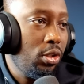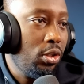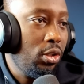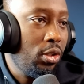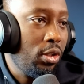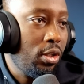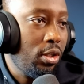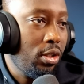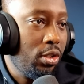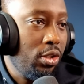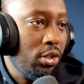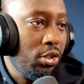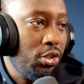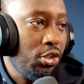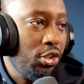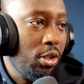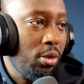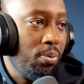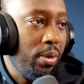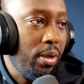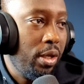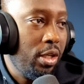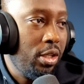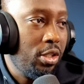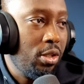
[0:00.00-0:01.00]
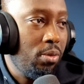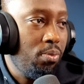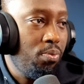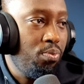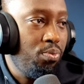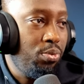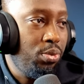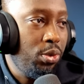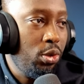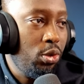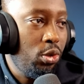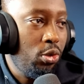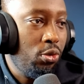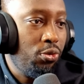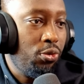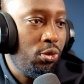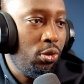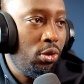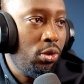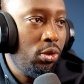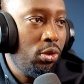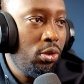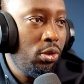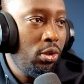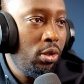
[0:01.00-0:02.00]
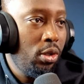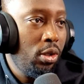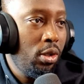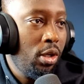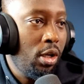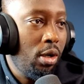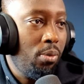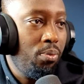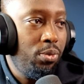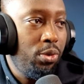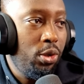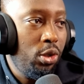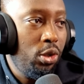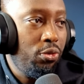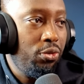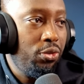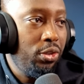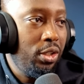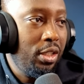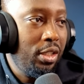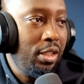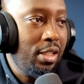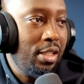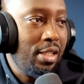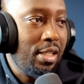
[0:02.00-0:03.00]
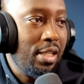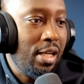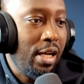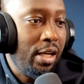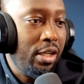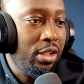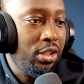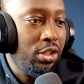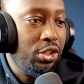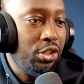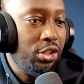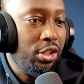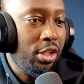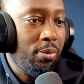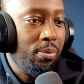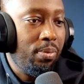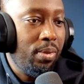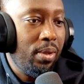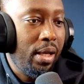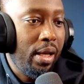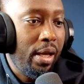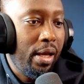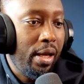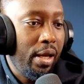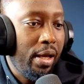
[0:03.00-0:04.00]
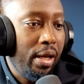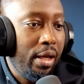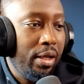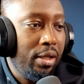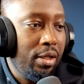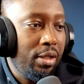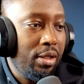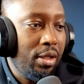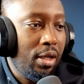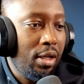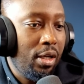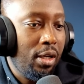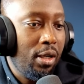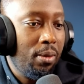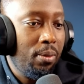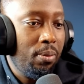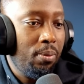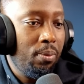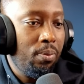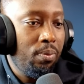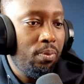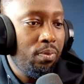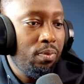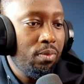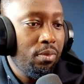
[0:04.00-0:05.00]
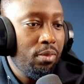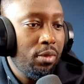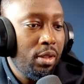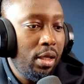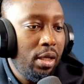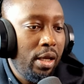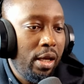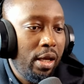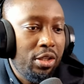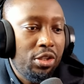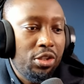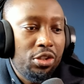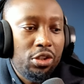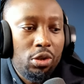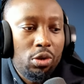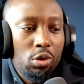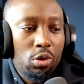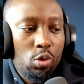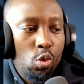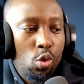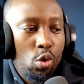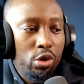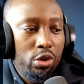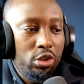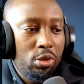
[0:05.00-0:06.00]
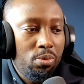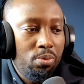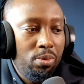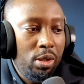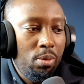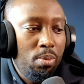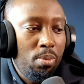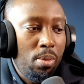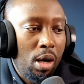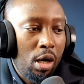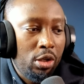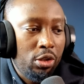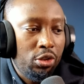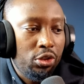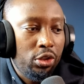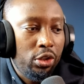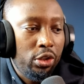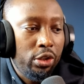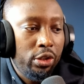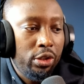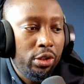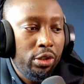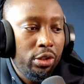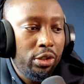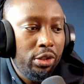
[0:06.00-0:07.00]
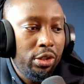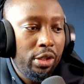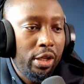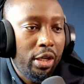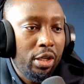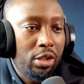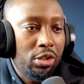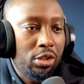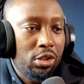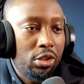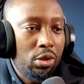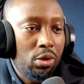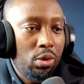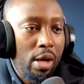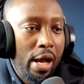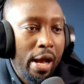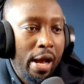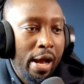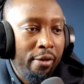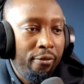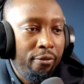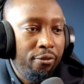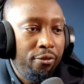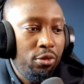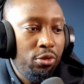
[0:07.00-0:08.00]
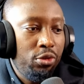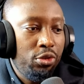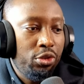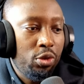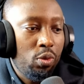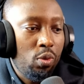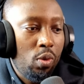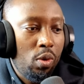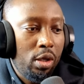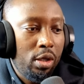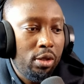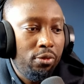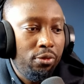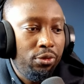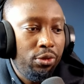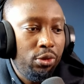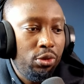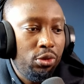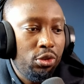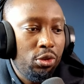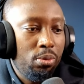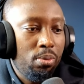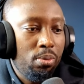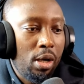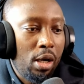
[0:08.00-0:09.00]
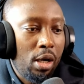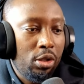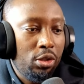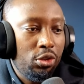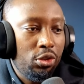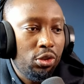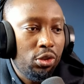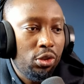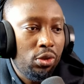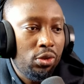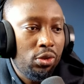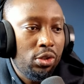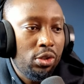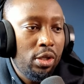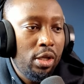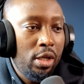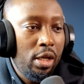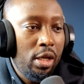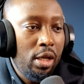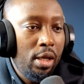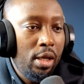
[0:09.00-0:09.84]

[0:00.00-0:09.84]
the look of this ship. It's a beautiful a beautifully designed ship, and um, it's still going to be modular. They can still add future one future modules,